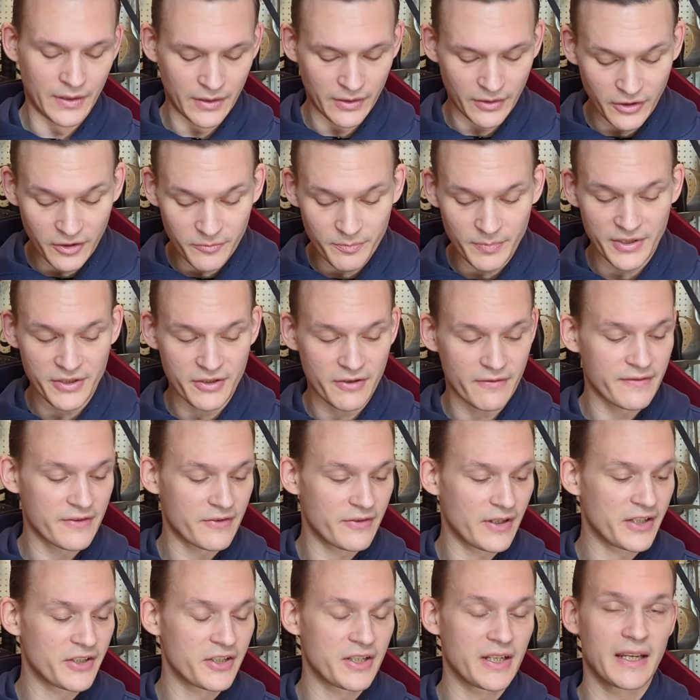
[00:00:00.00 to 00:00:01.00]
a good bunch of
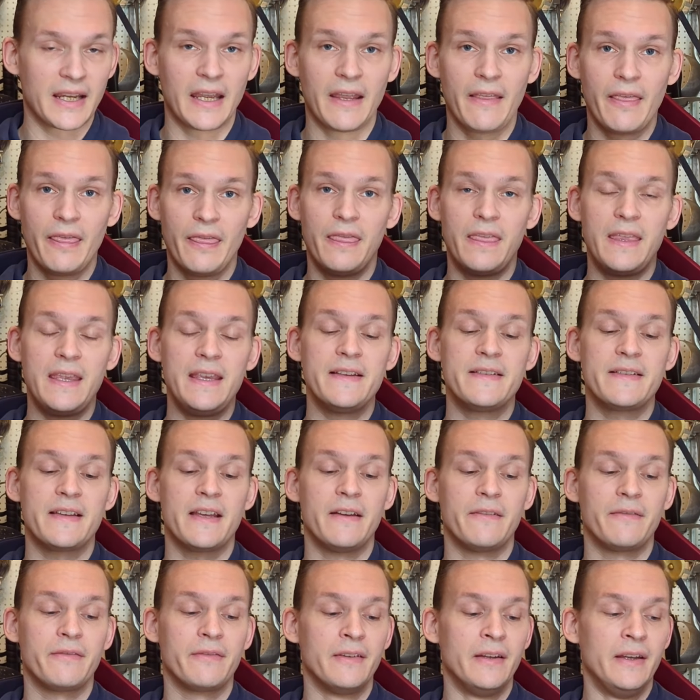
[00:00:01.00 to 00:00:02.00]
stretching, and these
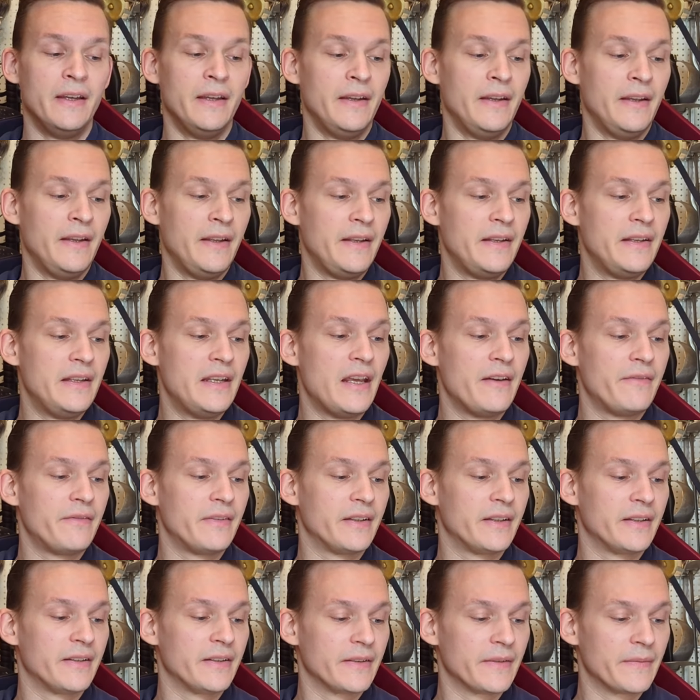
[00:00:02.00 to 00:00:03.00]
have
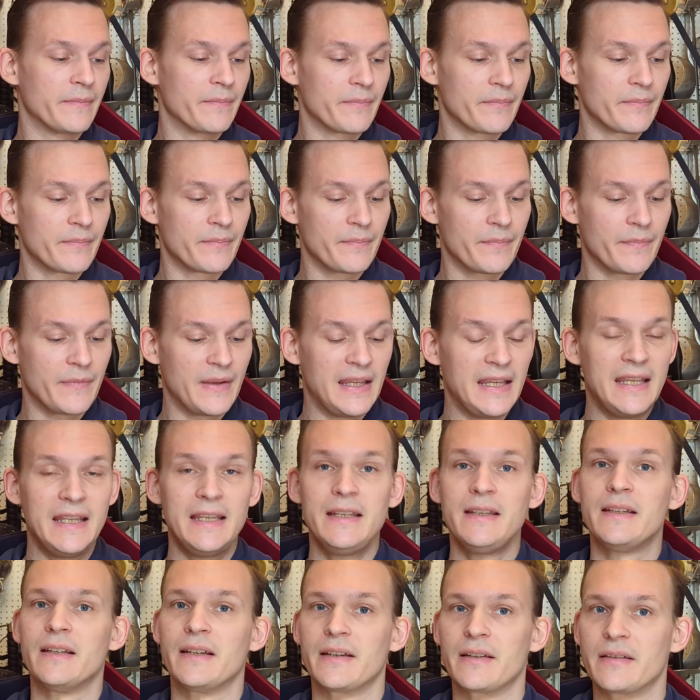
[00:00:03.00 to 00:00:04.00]
never
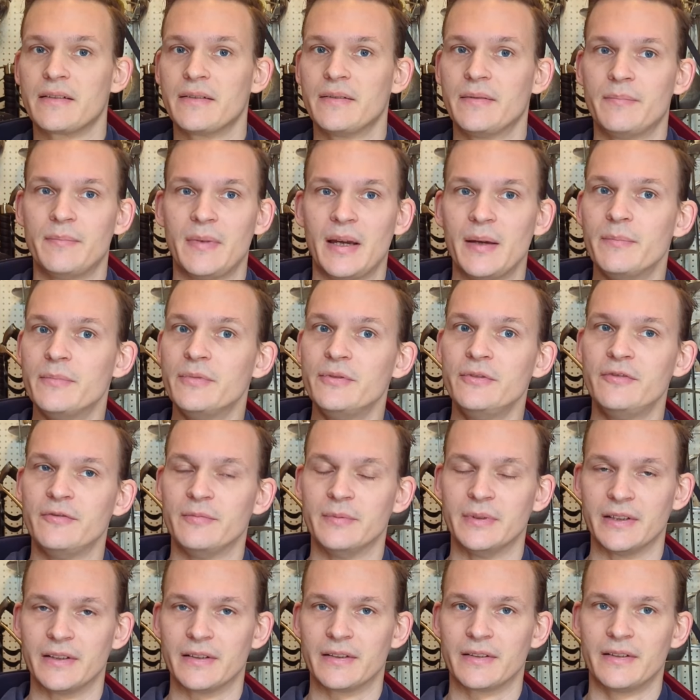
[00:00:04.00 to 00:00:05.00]
hindered my
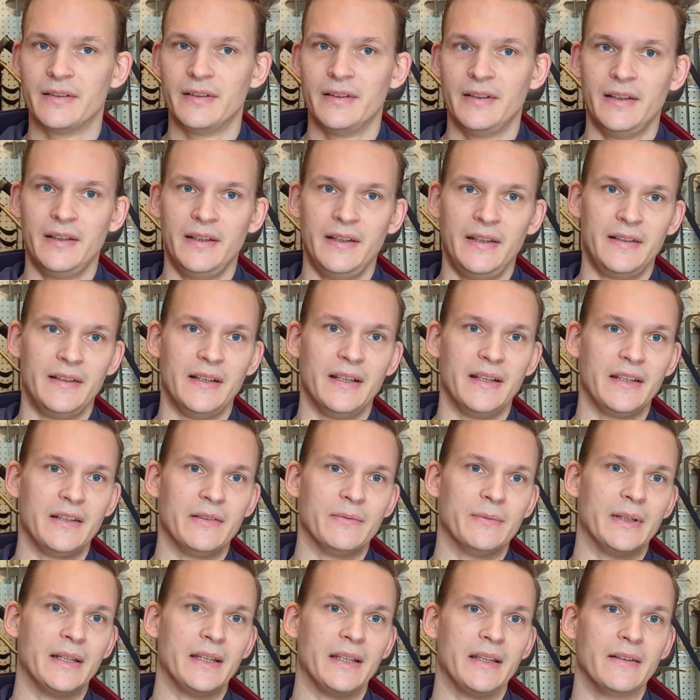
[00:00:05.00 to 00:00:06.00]
movement in any
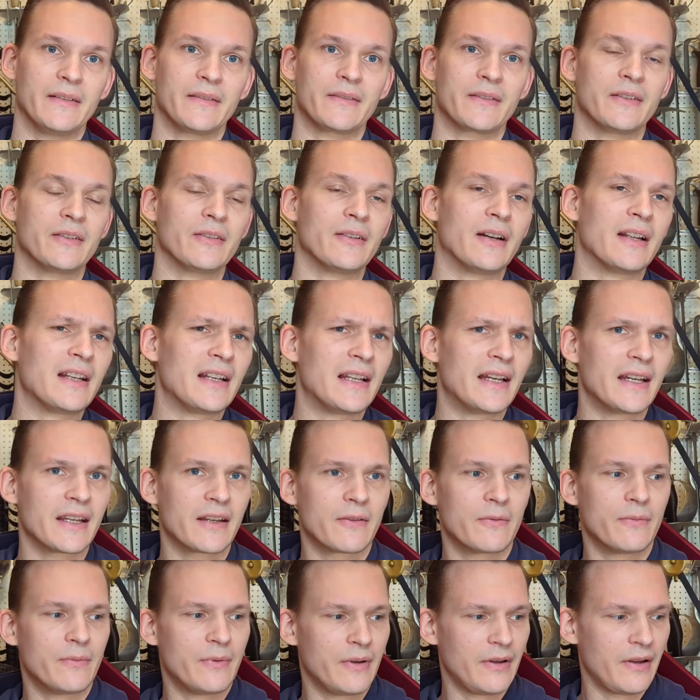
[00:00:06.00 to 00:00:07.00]
way.
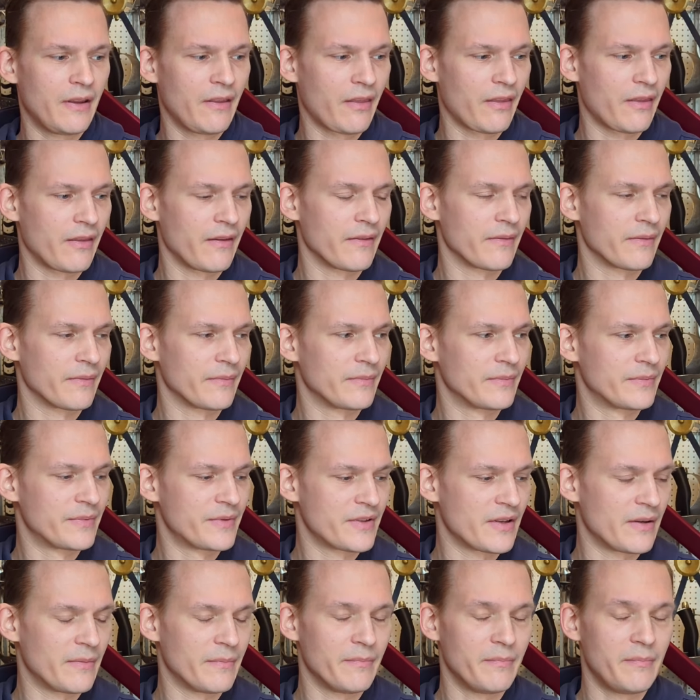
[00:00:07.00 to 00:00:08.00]
Unlike with
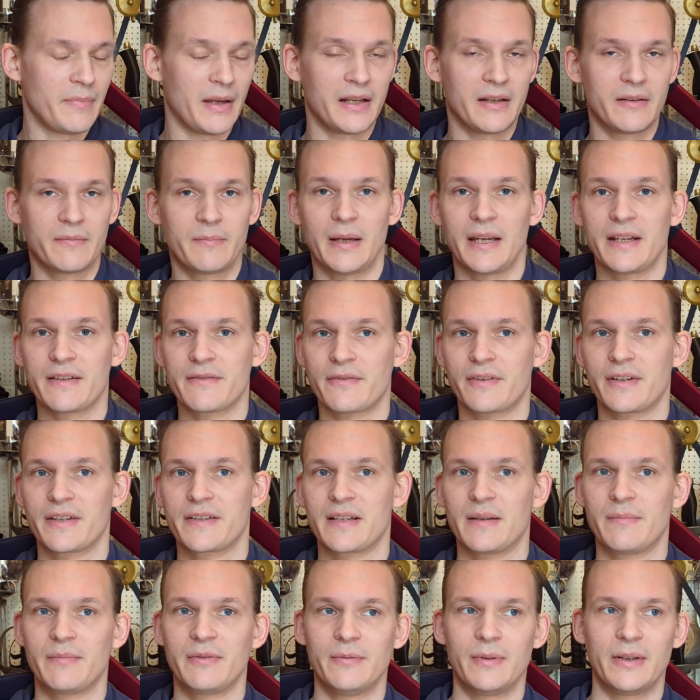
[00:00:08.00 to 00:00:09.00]
some padded pants, for
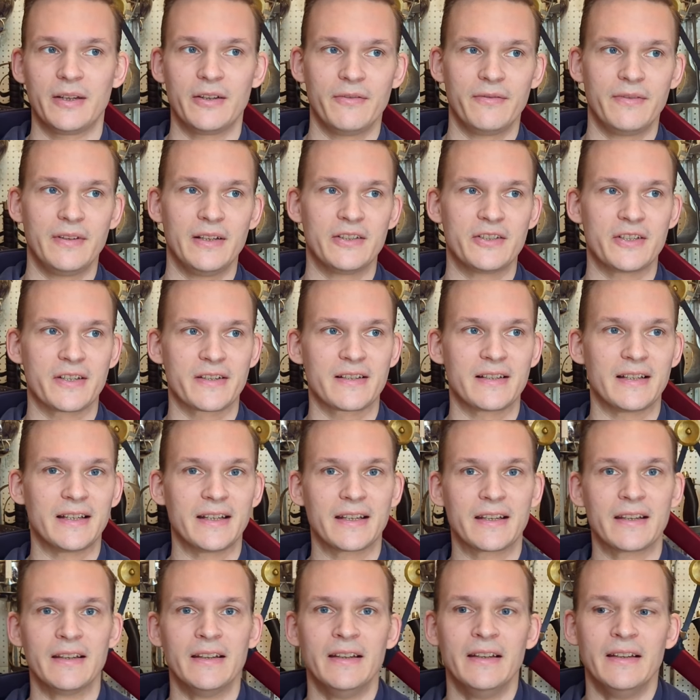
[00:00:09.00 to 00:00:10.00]
example, where you feel just
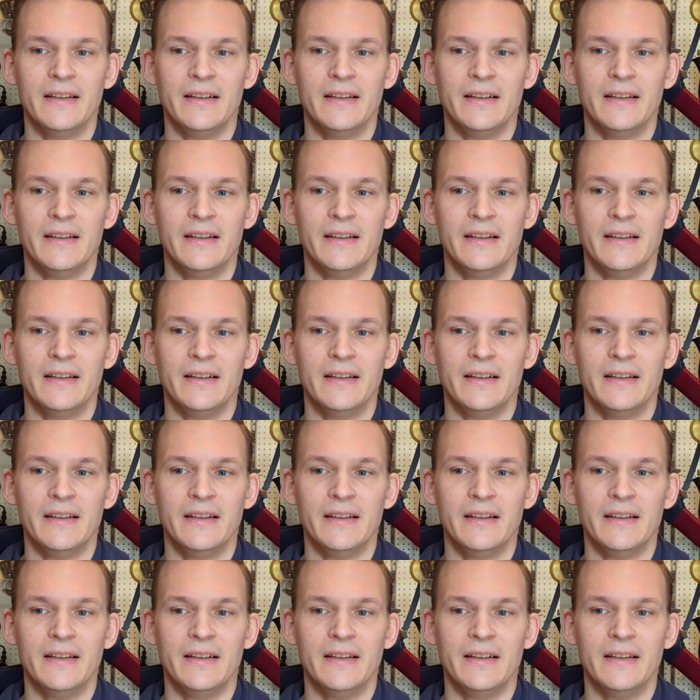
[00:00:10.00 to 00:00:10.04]
like